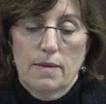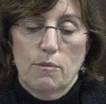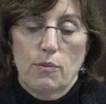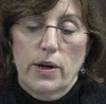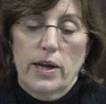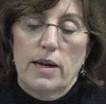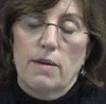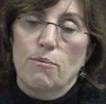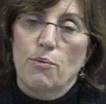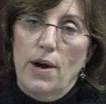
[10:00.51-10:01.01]

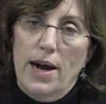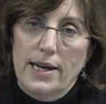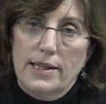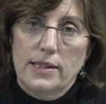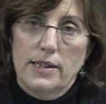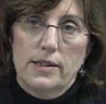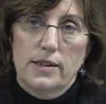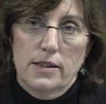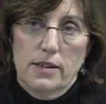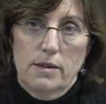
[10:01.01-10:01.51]
bring in
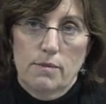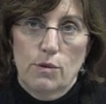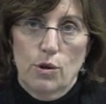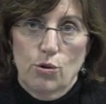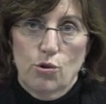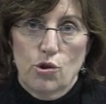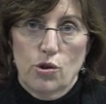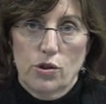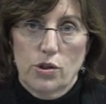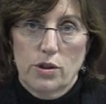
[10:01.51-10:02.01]
practical and
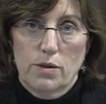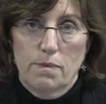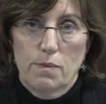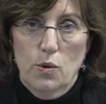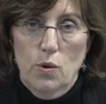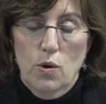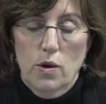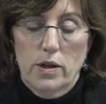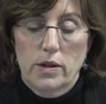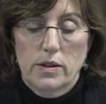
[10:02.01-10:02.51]
emotional
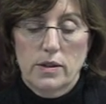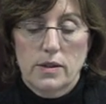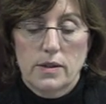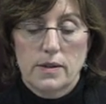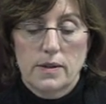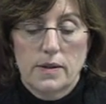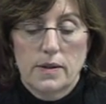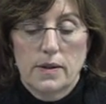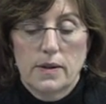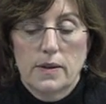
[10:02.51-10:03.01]

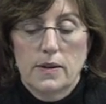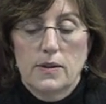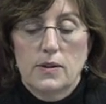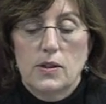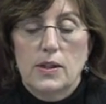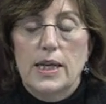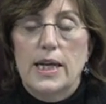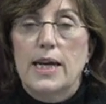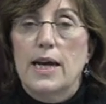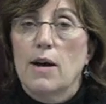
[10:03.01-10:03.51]
supports,
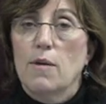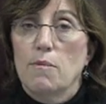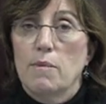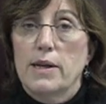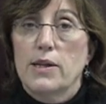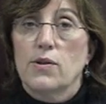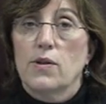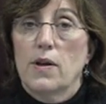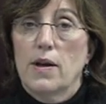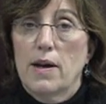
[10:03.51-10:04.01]
seek out
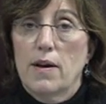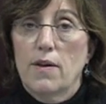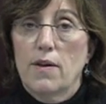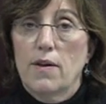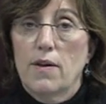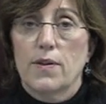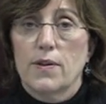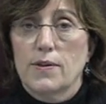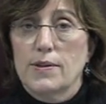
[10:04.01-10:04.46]
mental health